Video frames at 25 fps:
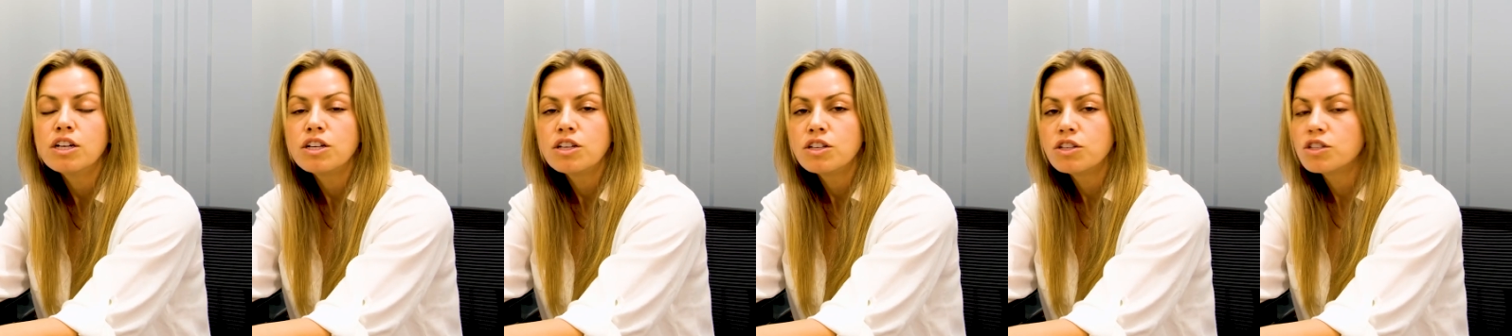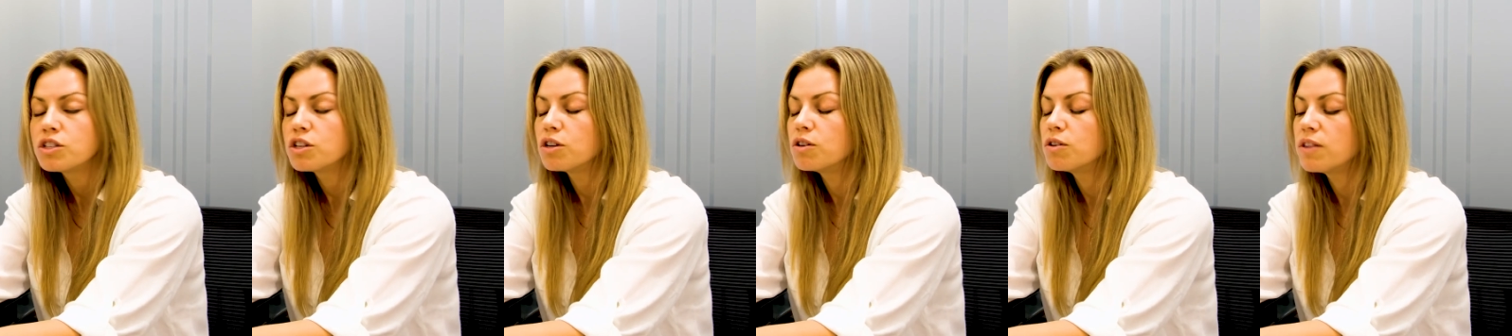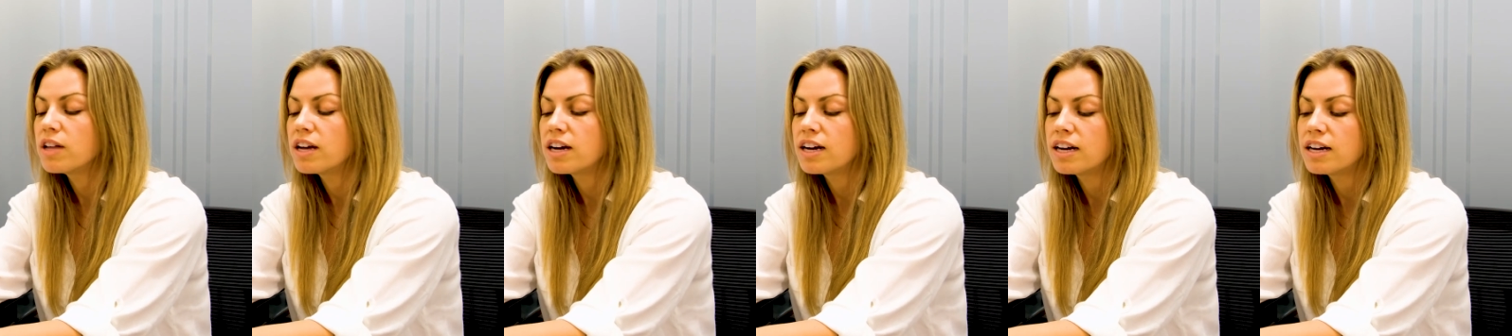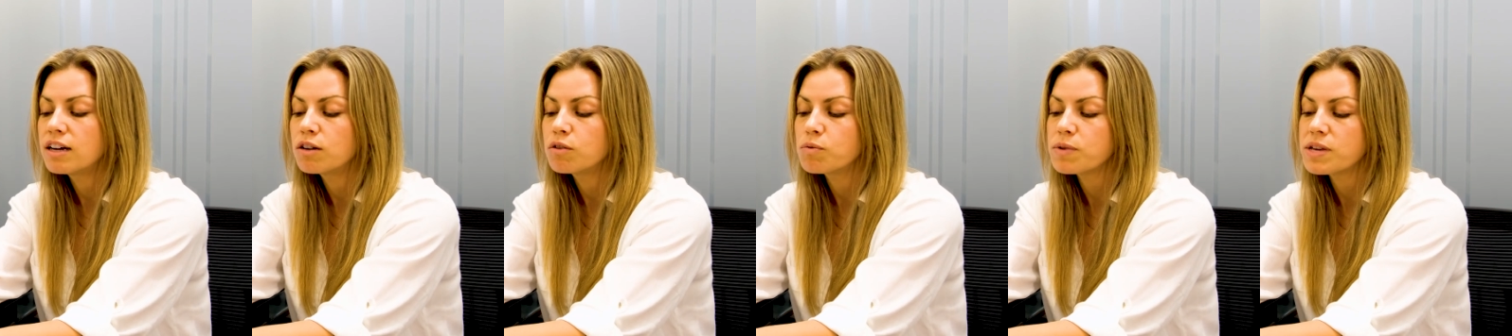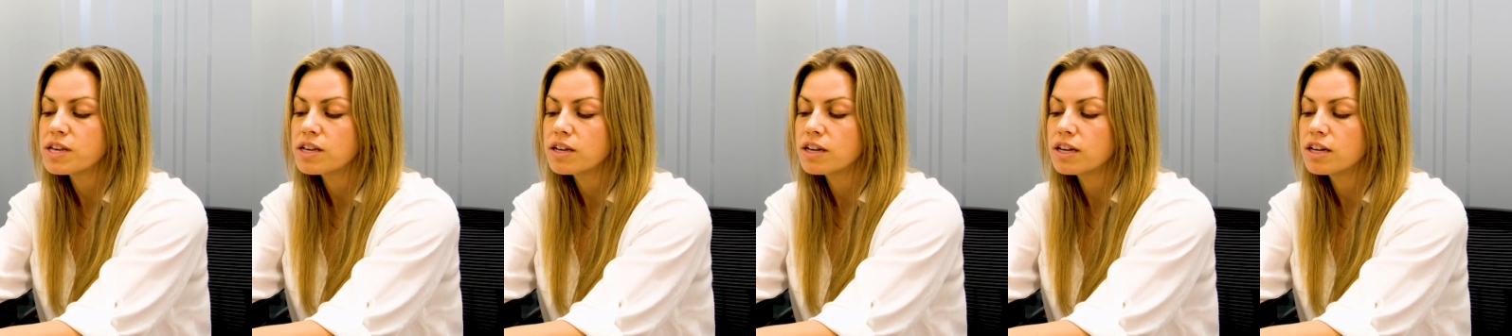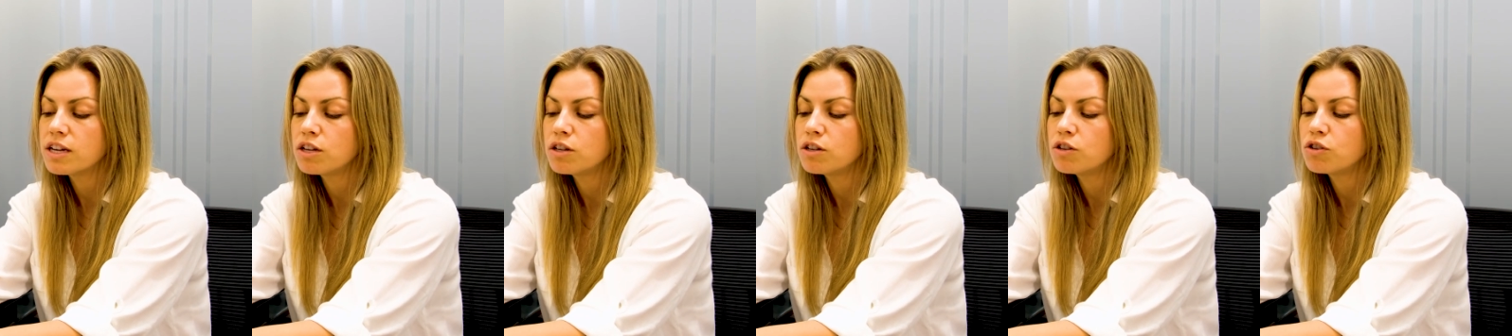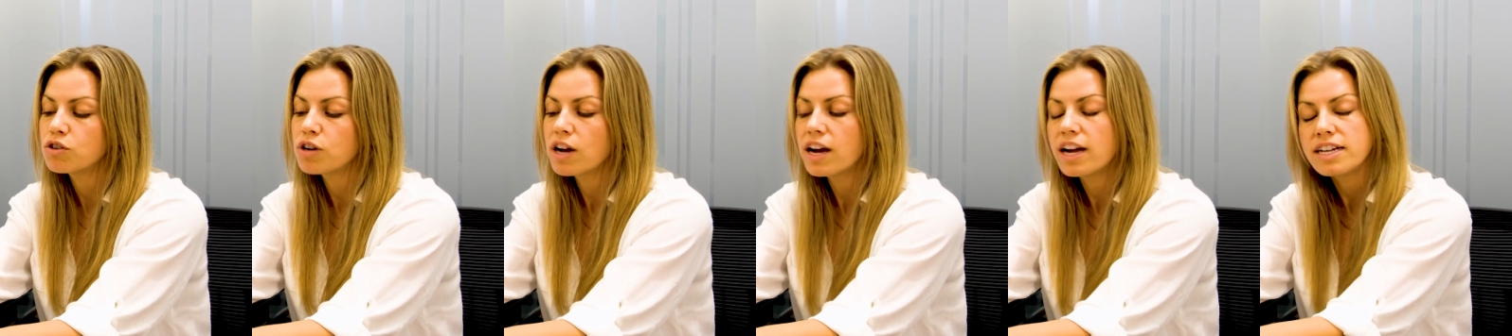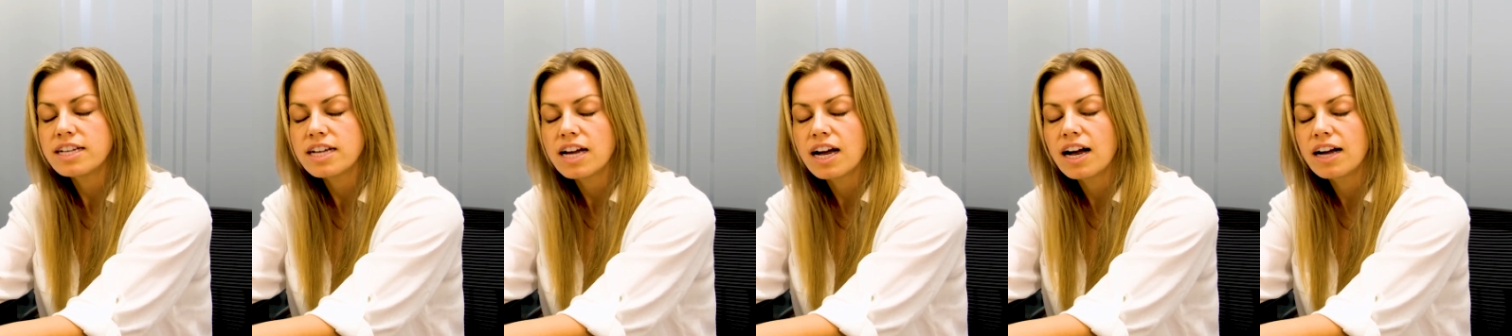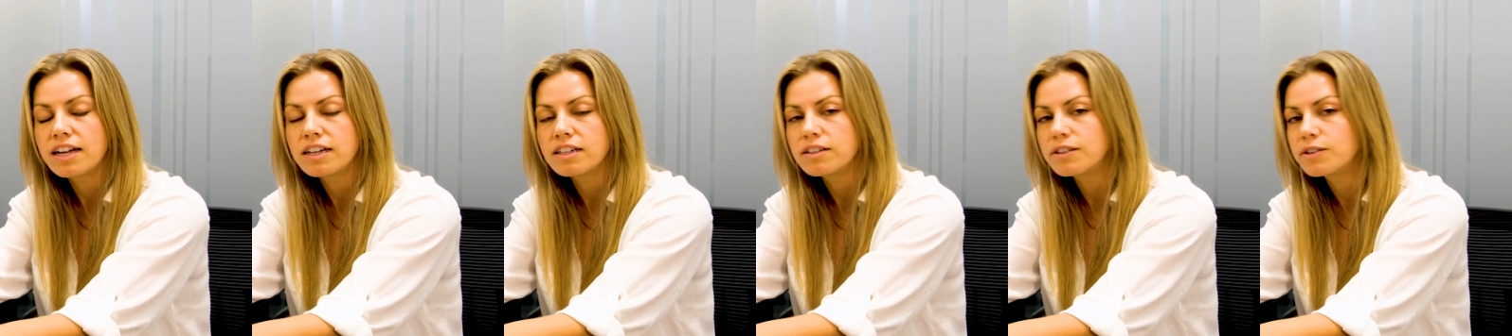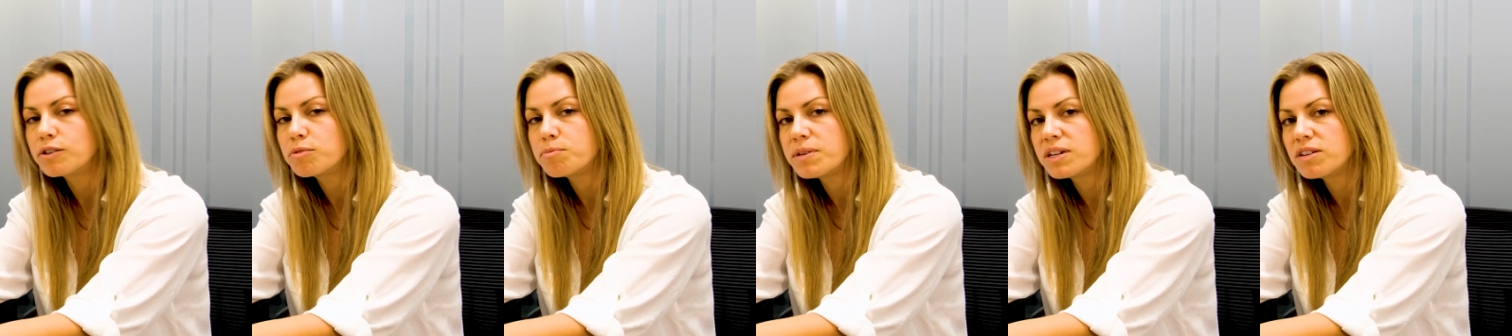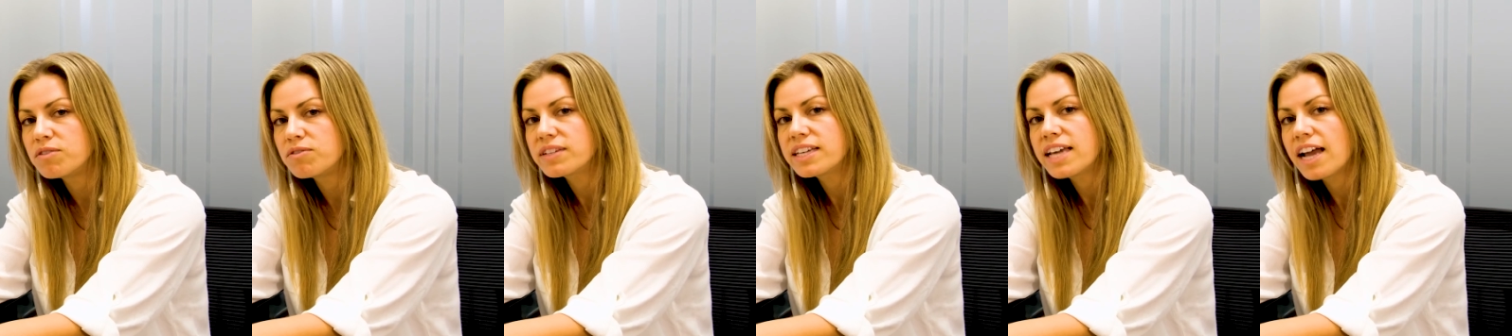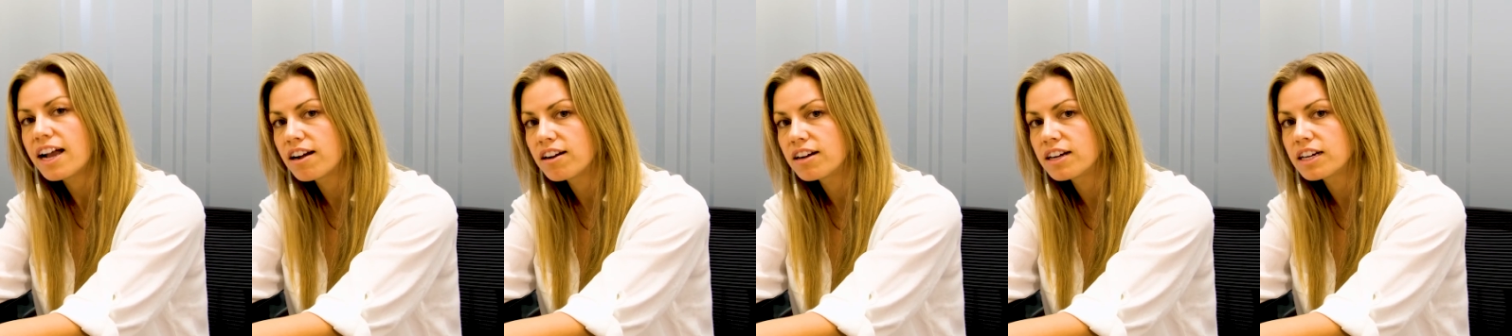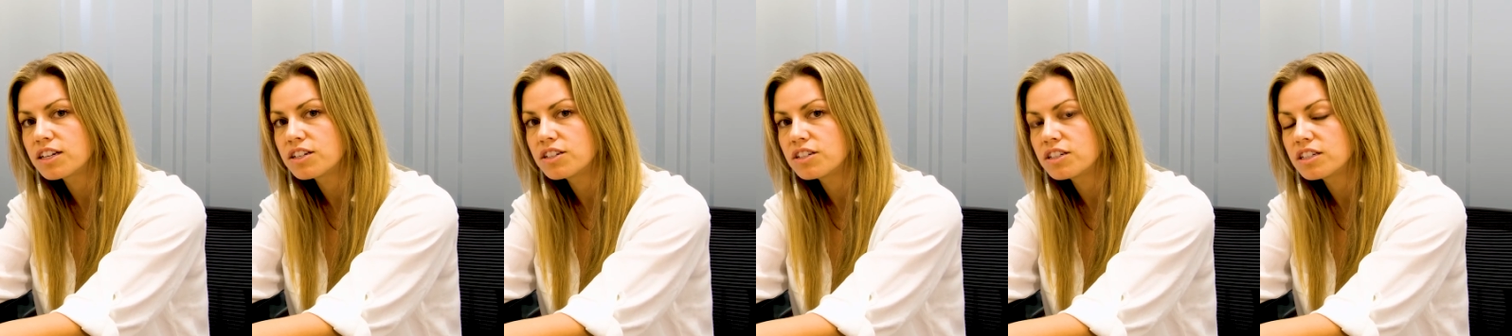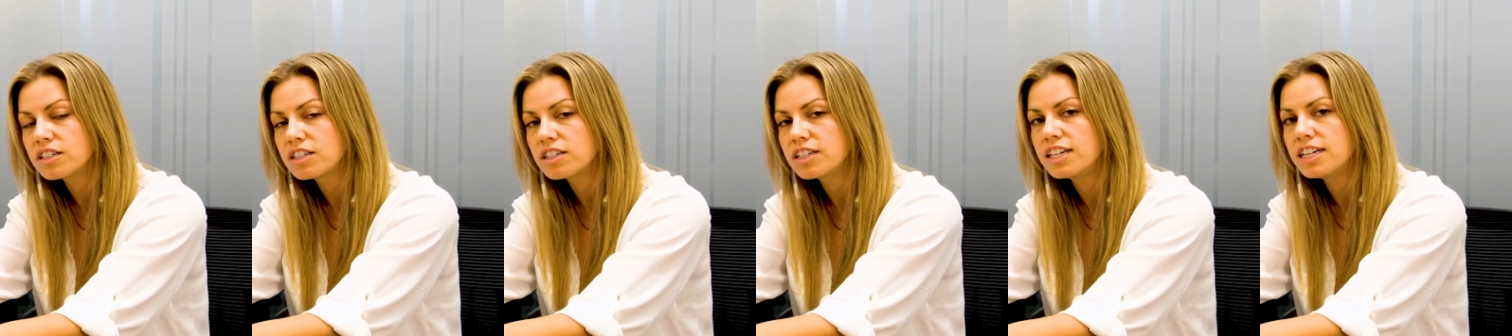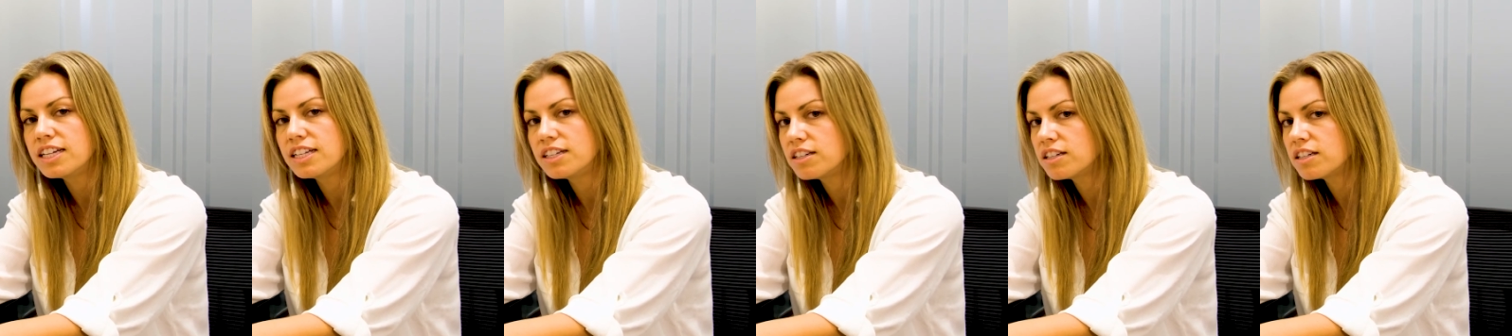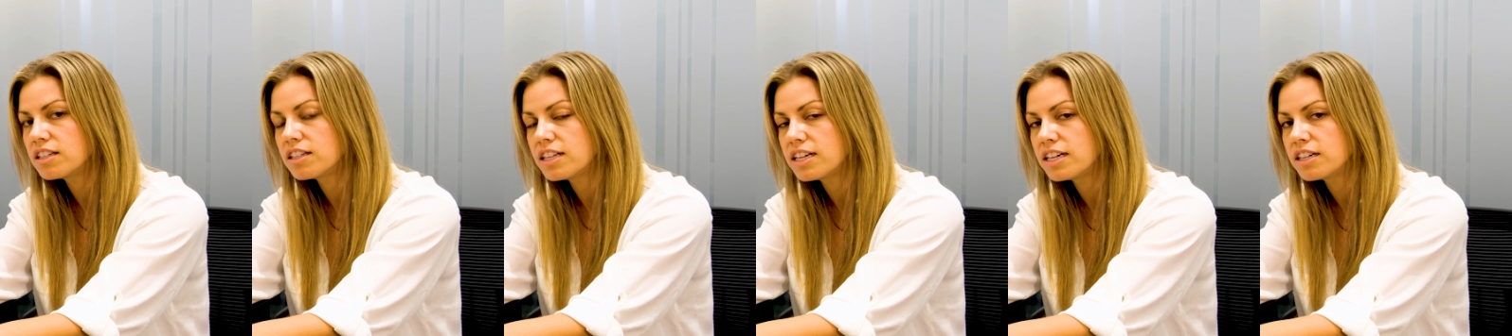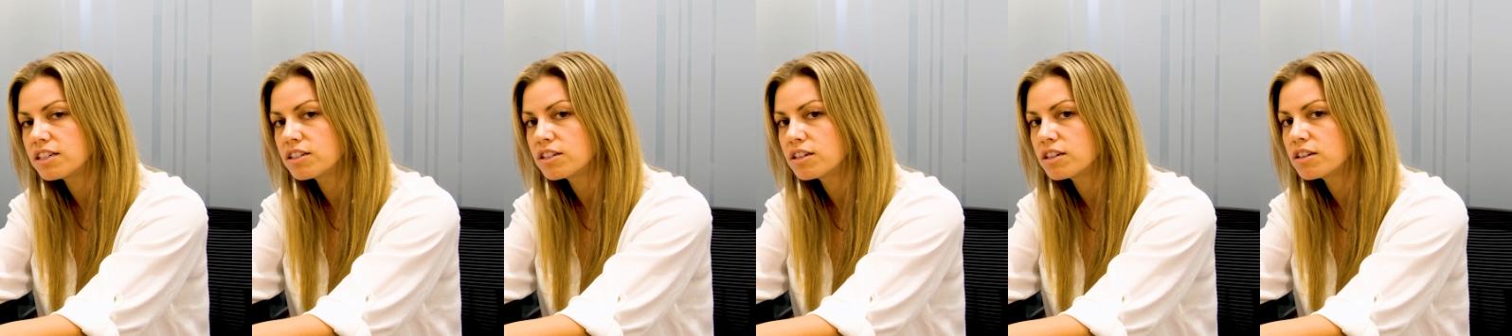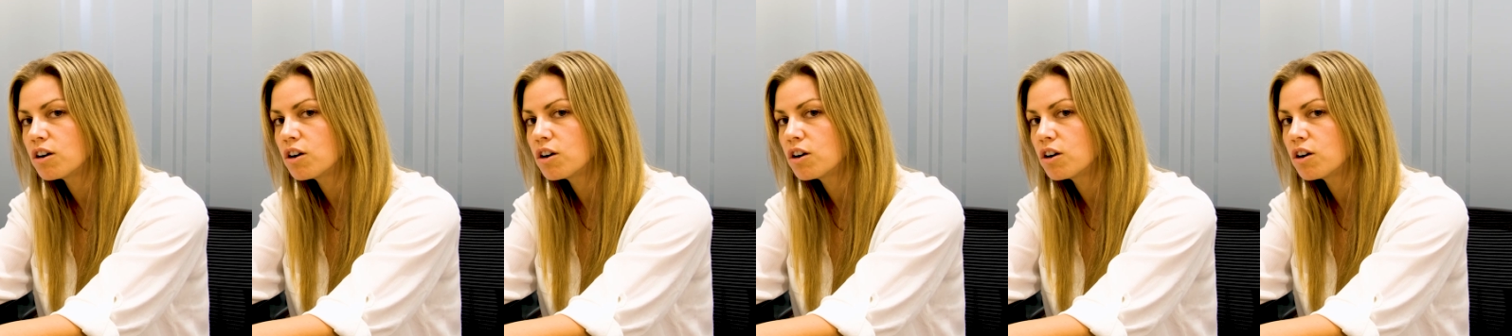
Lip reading: so that we can try to add a little bit of character into their